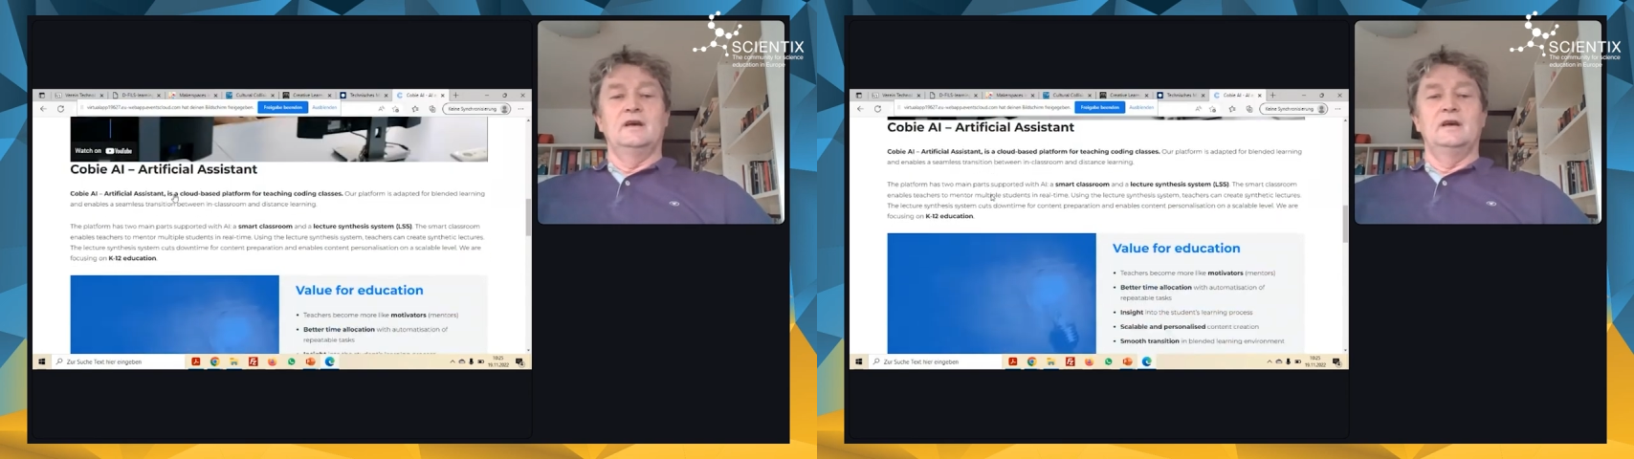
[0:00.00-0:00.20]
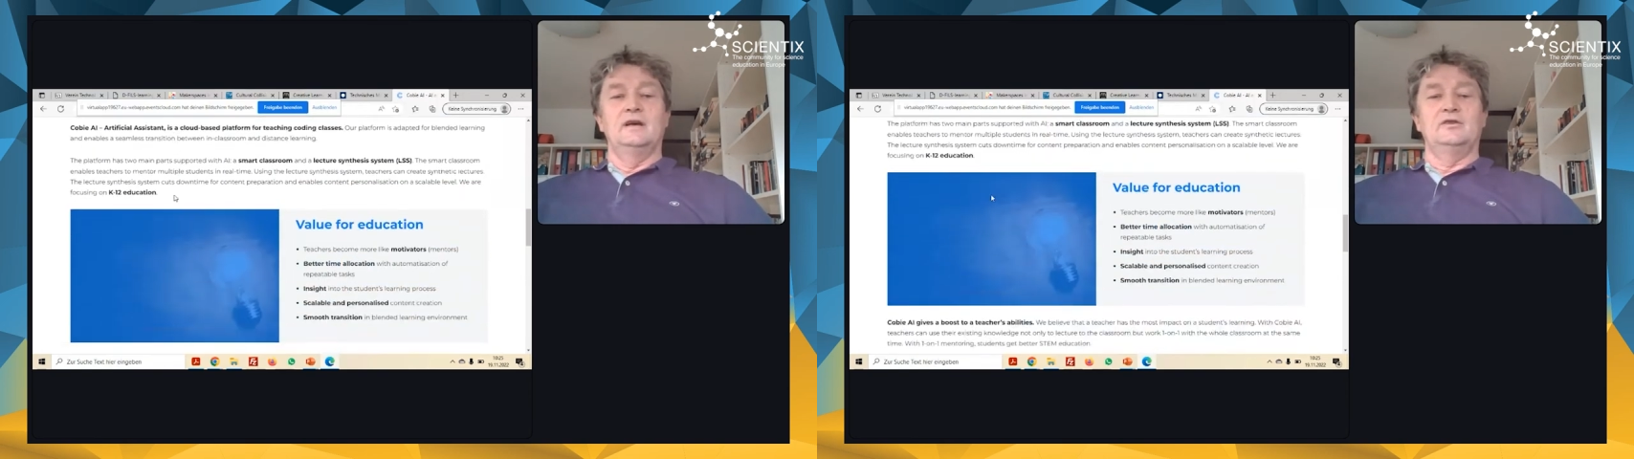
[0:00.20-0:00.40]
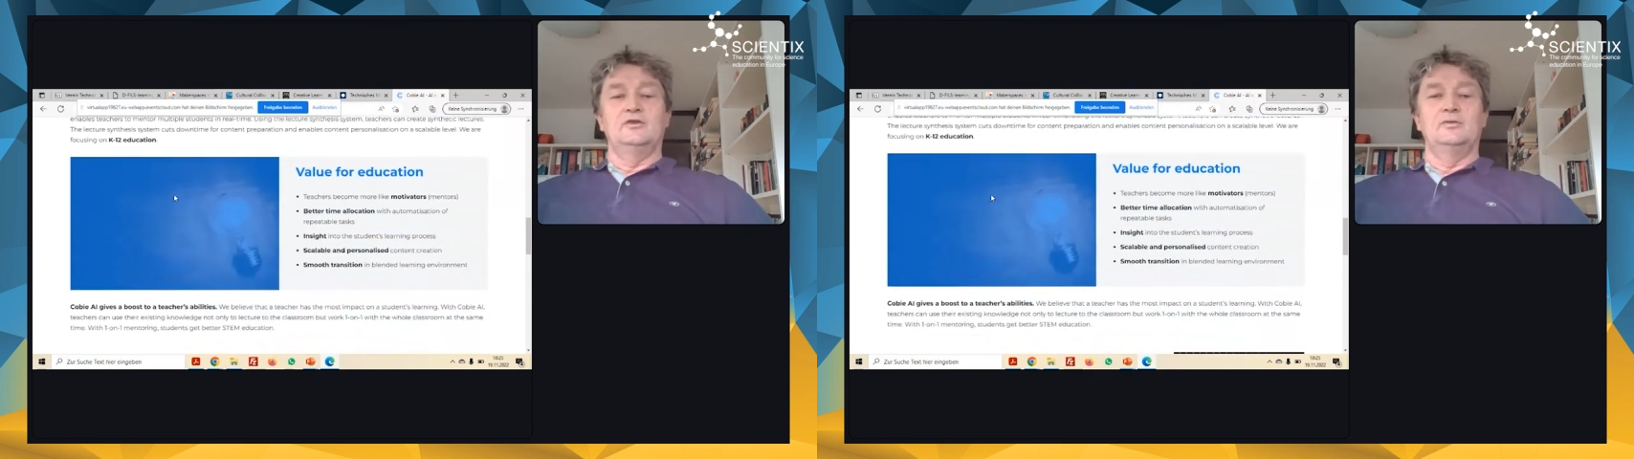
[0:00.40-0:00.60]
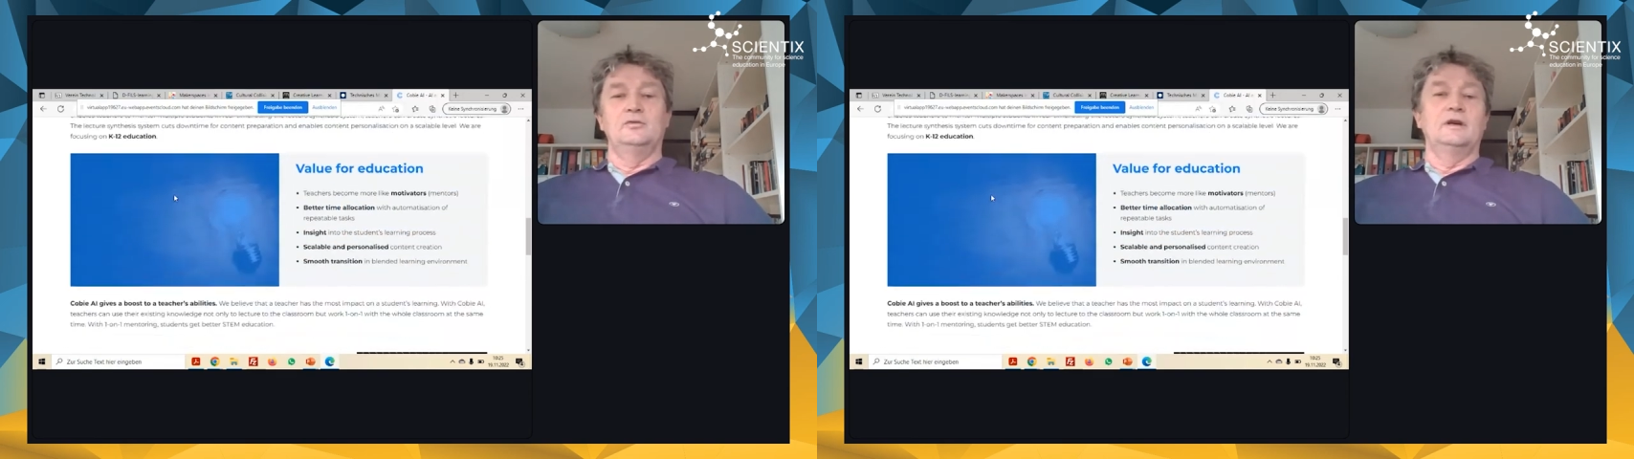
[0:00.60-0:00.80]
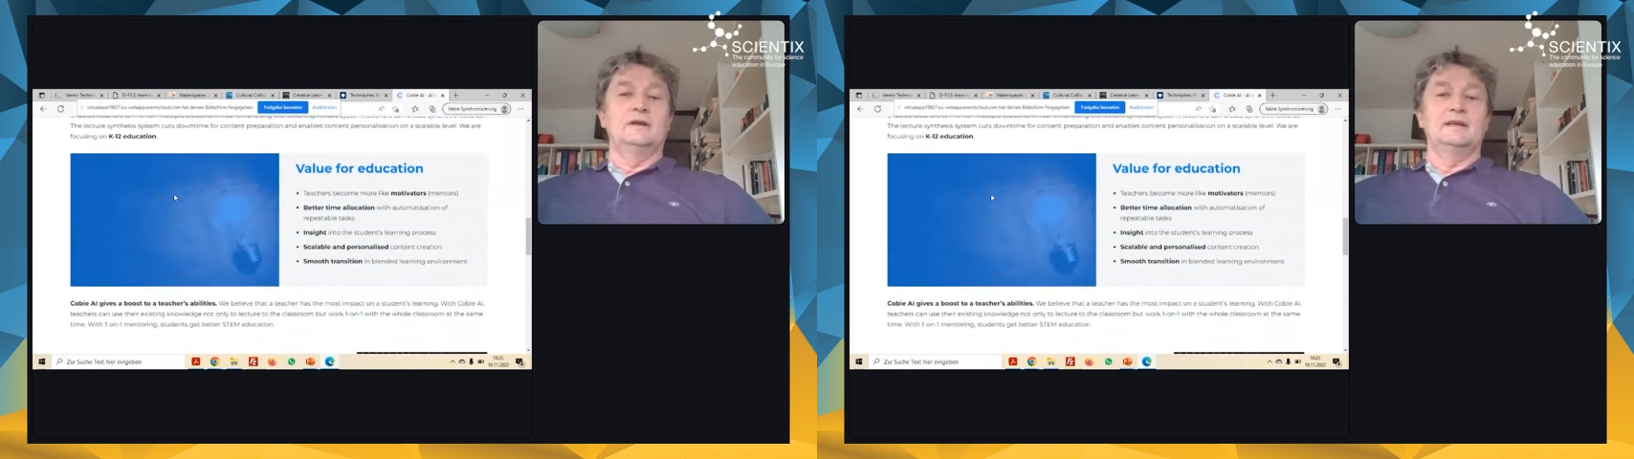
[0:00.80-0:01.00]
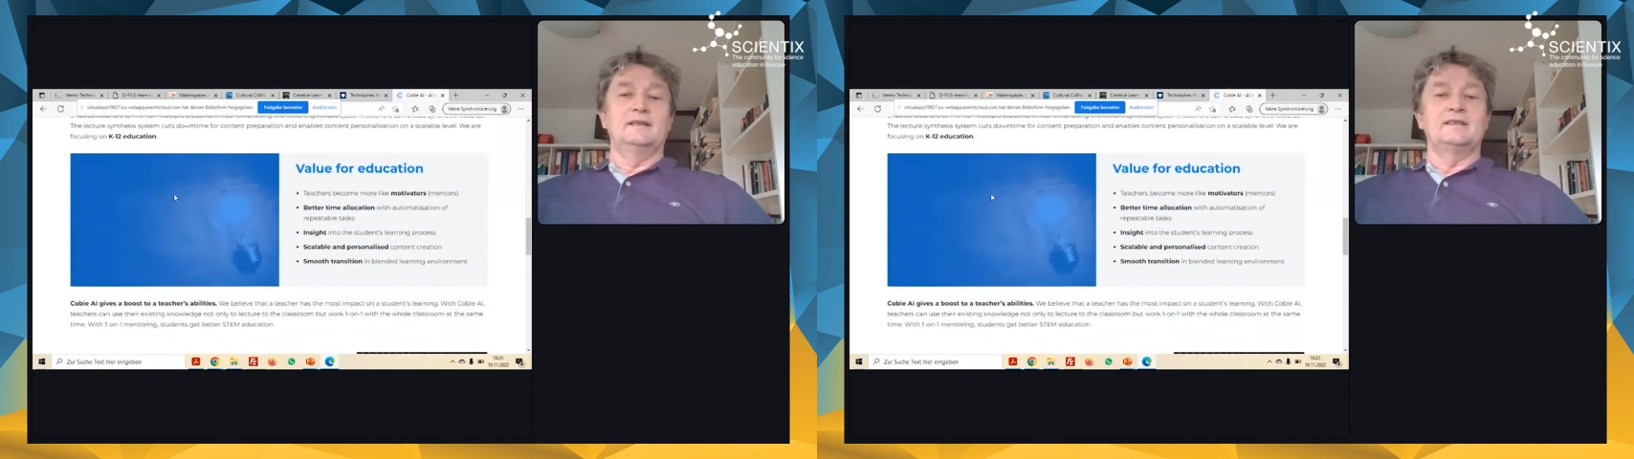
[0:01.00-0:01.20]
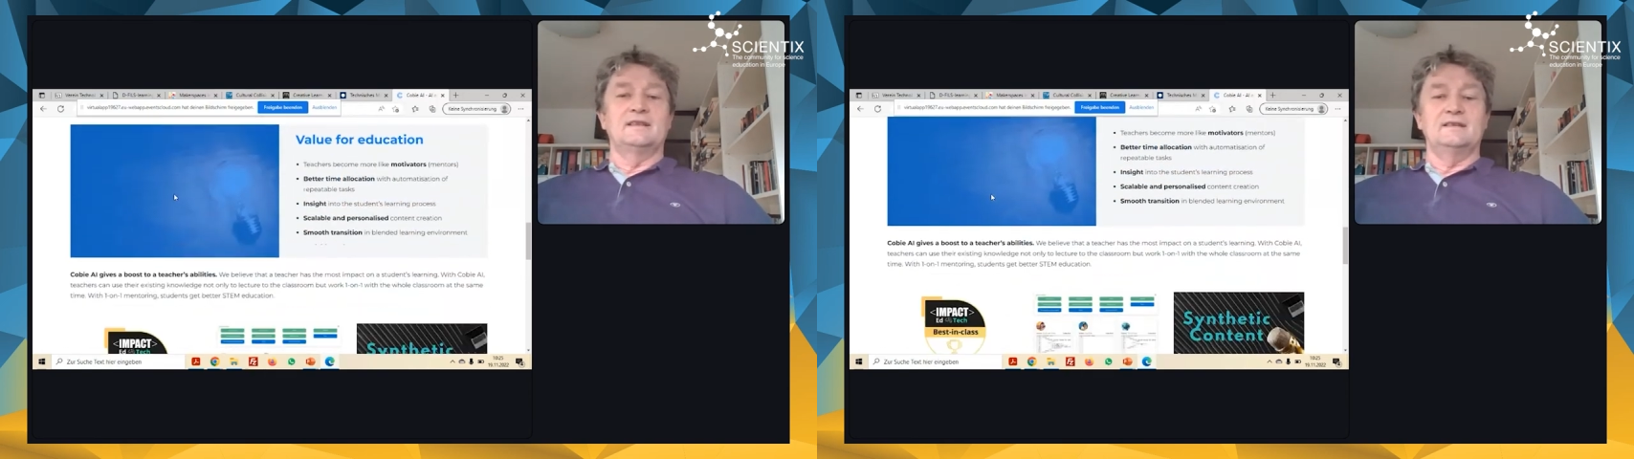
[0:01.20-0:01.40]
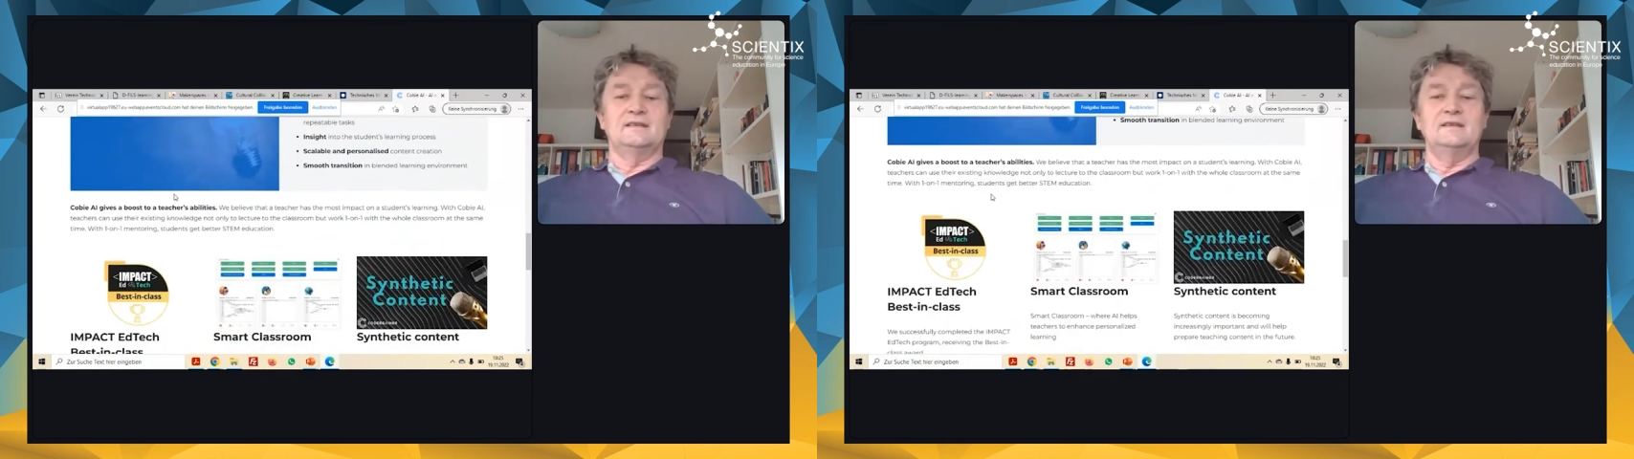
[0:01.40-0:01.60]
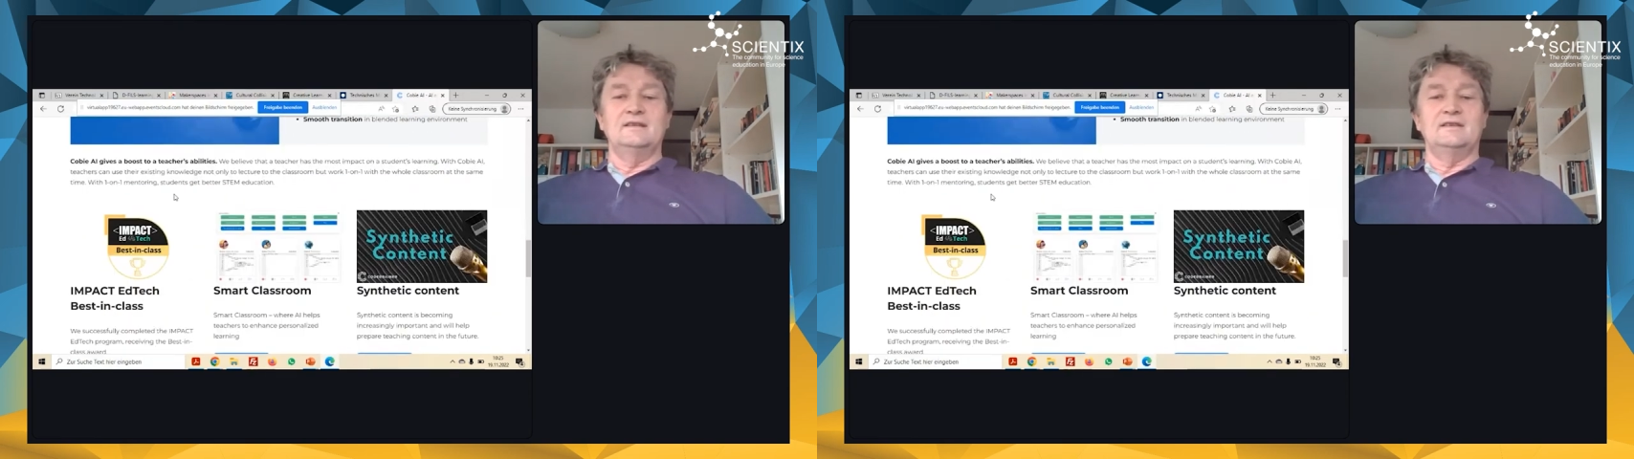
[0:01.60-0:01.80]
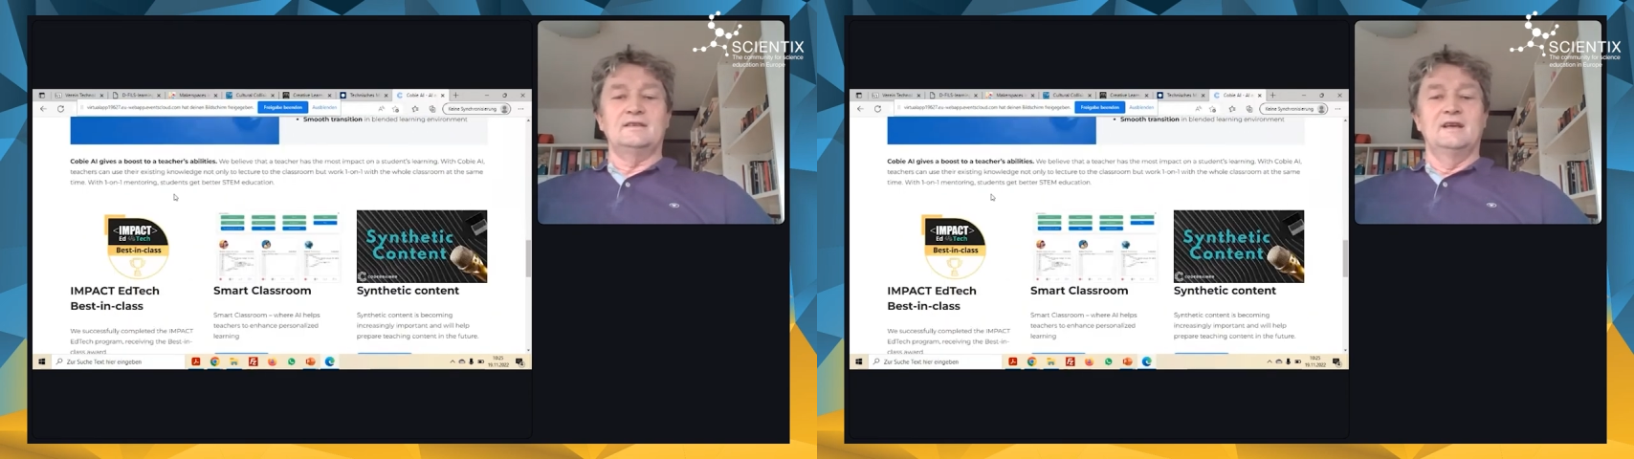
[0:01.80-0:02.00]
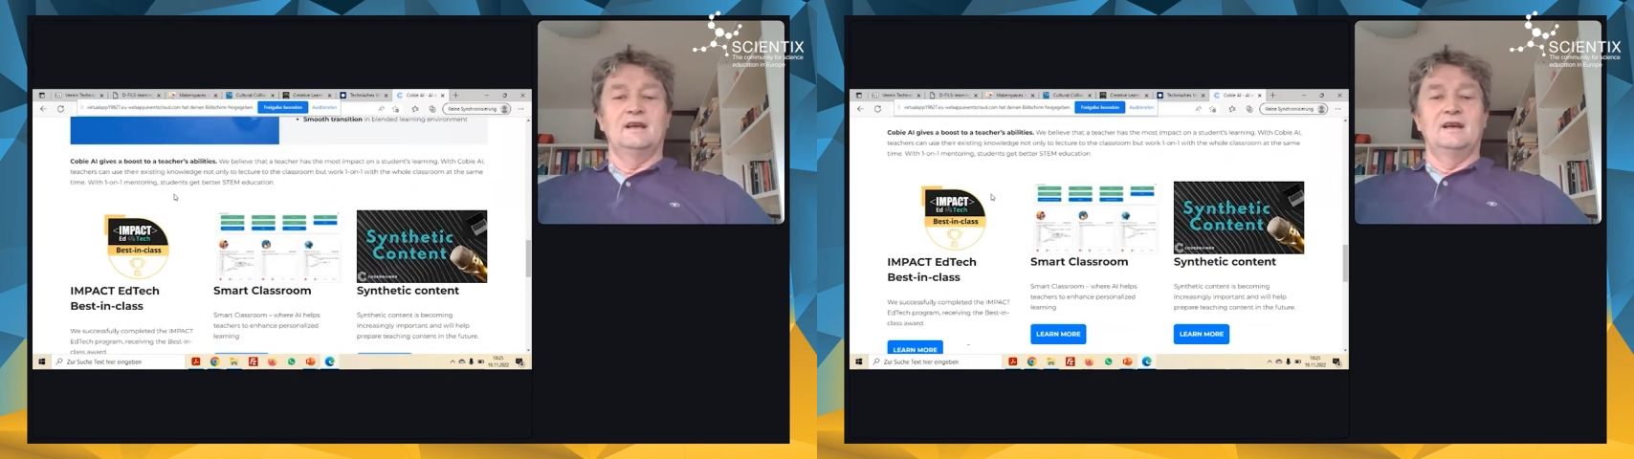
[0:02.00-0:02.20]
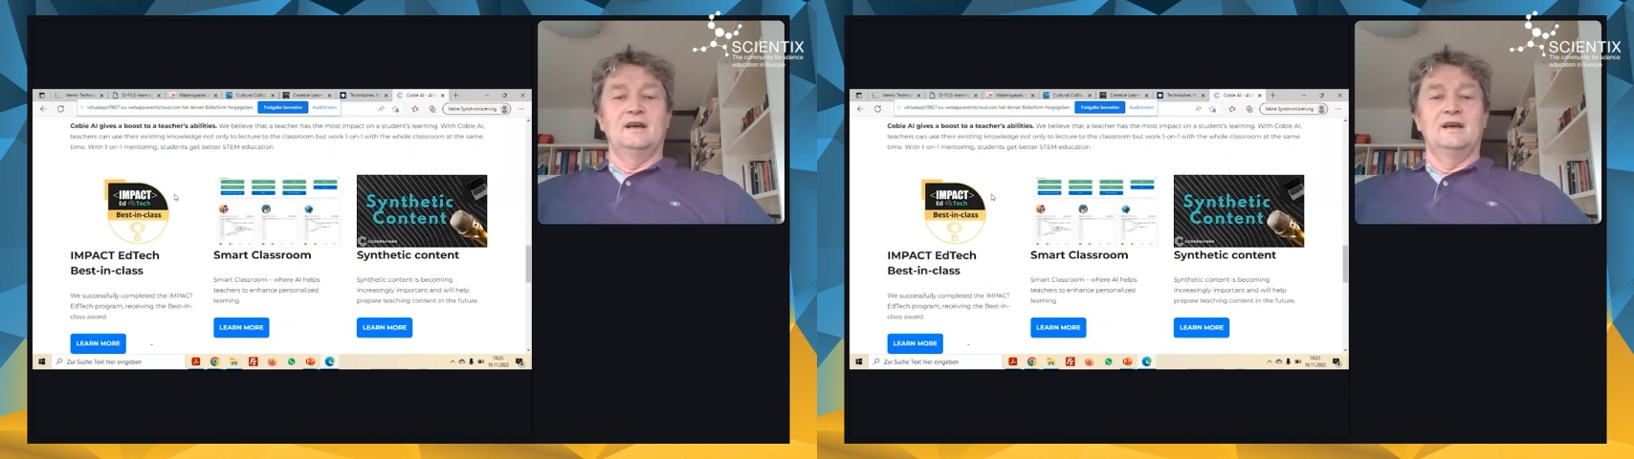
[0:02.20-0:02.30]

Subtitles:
to get assistance